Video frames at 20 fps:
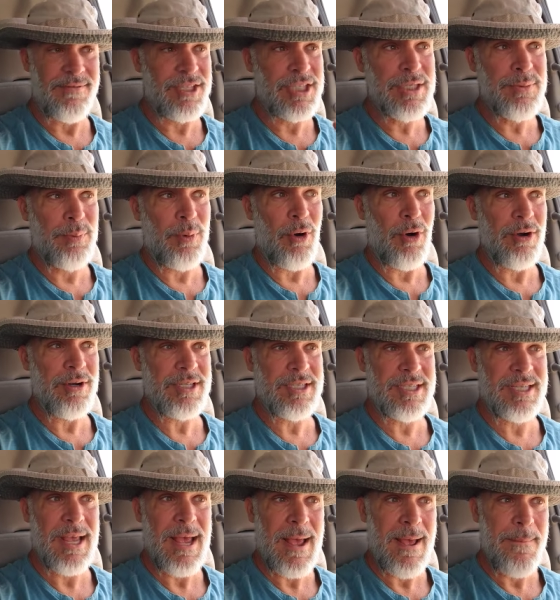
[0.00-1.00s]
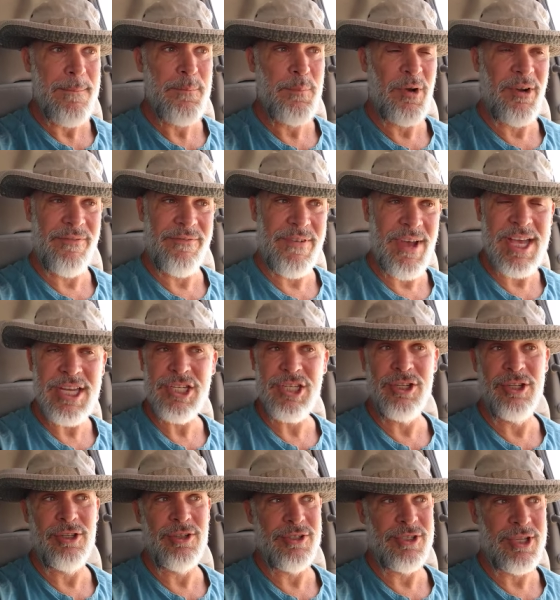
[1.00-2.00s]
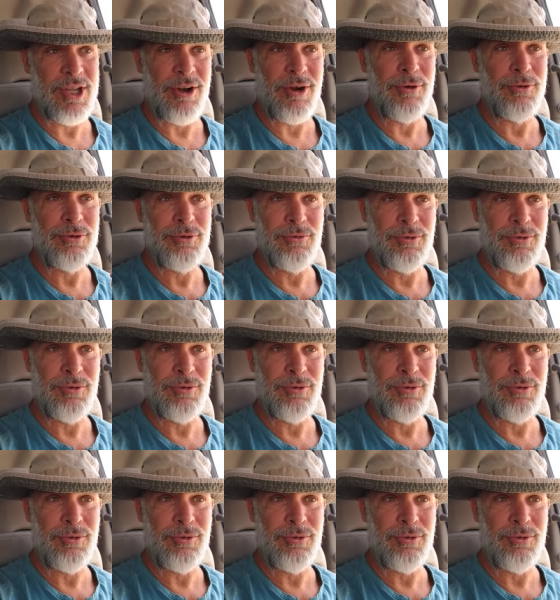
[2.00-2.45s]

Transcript: sports professionals that are